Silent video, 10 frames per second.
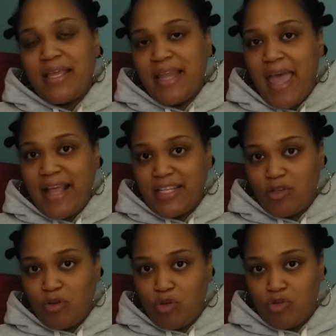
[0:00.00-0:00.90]
and
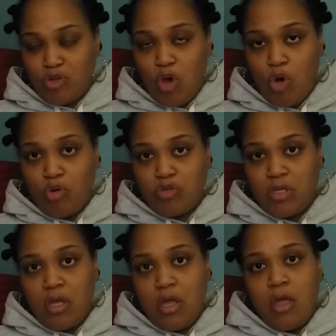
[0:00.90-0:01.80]
acting on those goals.
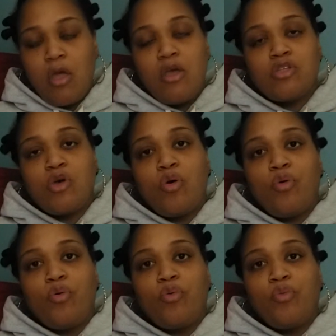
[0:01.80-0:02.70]

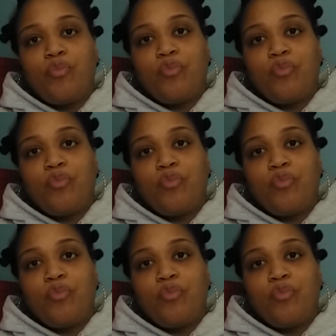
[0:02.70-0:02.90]
So,